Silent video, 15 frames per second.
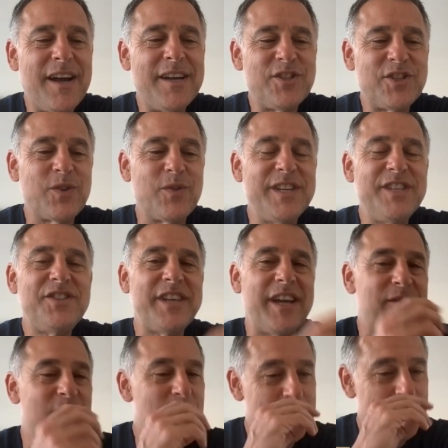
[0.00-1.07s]

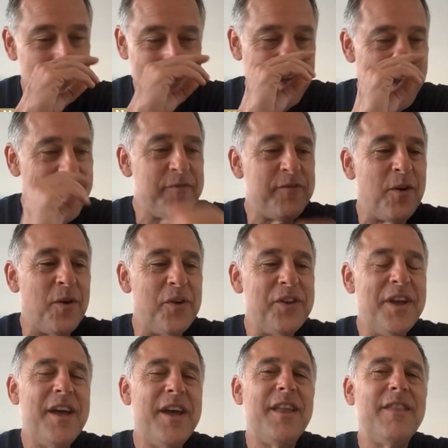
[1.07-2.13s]
screensaver for his iPhone,
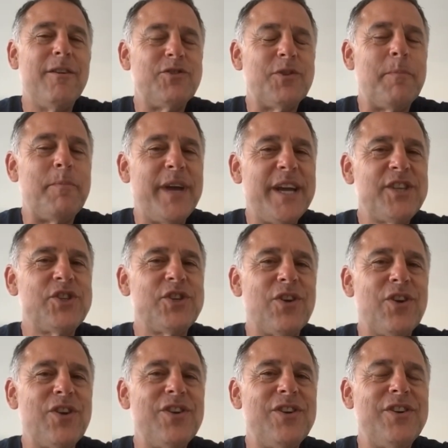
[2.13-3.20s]
there's a
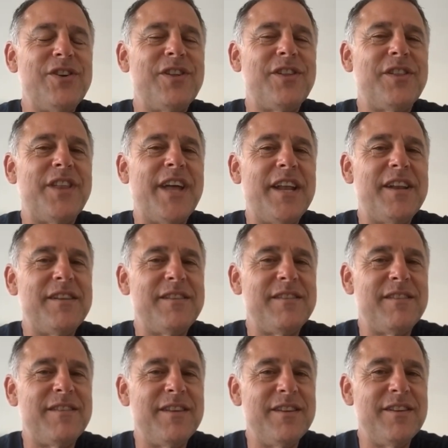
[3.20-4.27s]
picture that
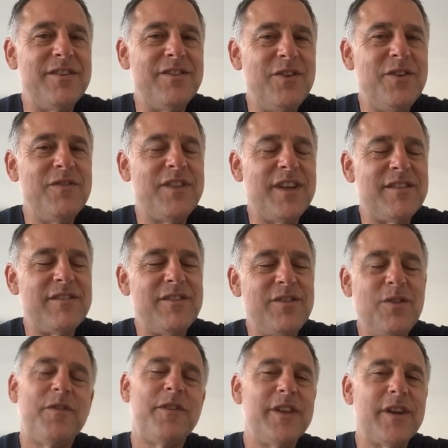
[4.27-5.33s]
the
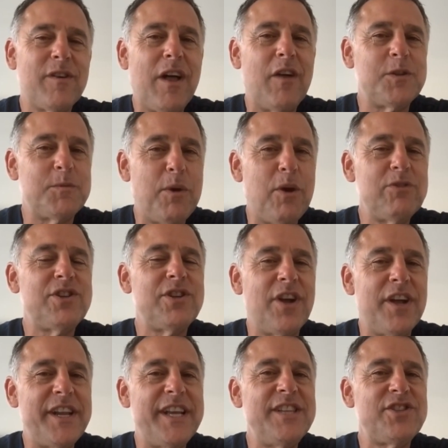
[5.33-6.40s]
Newfoundland Growlers posted
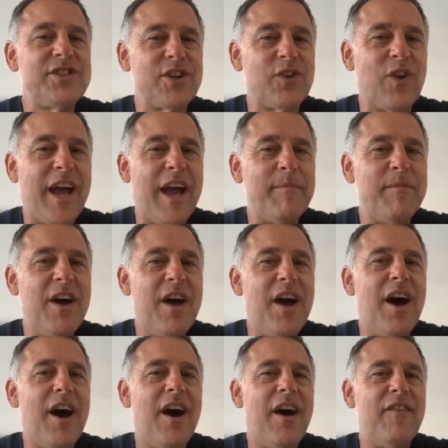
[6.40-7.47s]
on Instagram
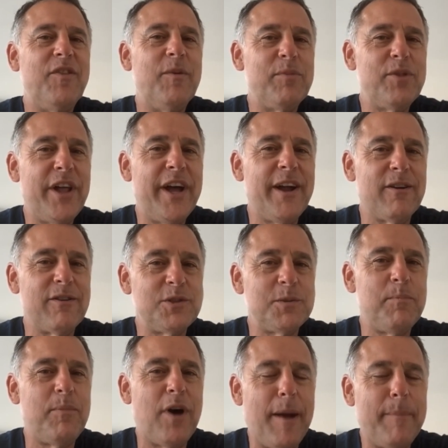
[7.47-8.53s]
of the
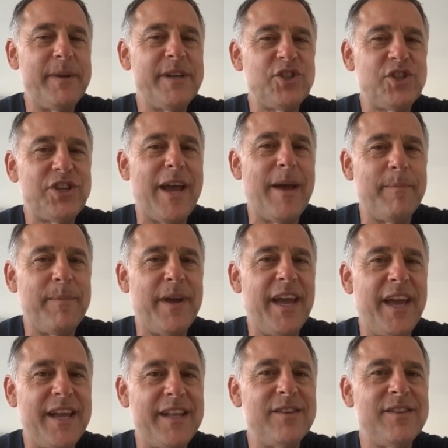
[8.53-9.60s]
players popping
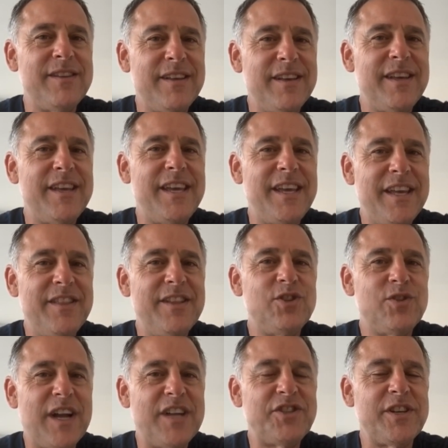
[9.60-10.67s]
champagne in the
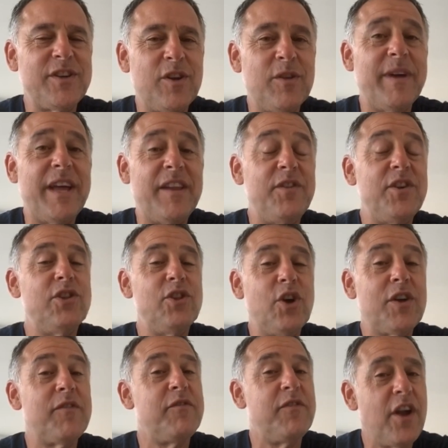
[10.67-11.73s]
dressing room. And if you
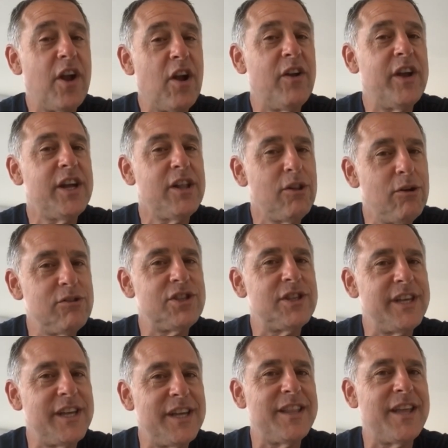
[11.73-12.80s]
look very
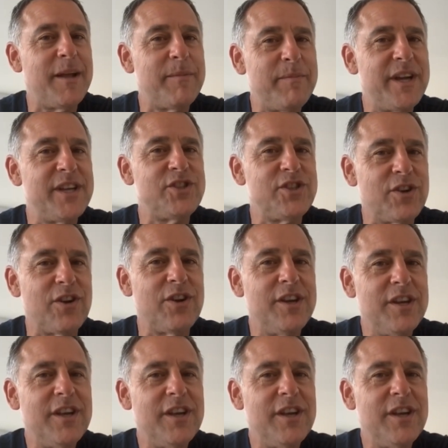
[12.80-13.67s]
closely in that picture,